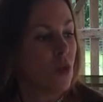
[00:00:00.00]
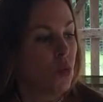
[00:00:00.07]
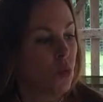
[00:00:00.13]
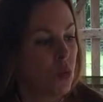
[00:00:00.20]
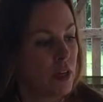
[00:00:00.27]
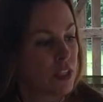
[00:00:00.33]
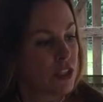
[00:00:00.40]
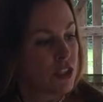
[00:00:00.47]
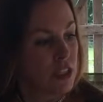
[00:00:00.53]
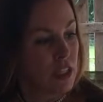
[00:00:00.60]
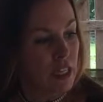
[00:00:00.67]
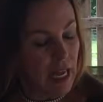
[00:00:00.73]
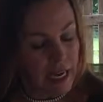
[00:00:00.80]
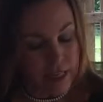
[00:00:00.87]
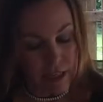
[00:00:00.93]
Which
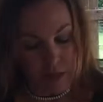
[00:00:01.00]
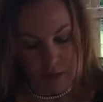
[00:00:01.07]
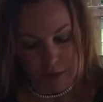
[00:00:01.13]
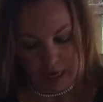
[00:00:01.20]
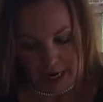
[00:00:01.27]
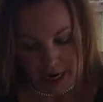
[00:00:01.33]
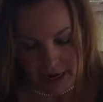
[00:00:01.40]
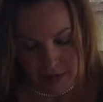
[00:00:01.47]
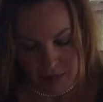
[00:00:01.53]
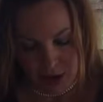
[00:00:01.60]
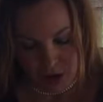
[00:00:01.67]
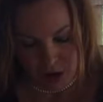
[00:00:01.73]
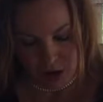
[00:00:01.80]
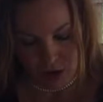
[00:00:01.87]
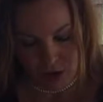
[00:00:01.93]
later became
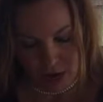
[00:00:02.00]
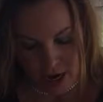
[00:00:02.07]
known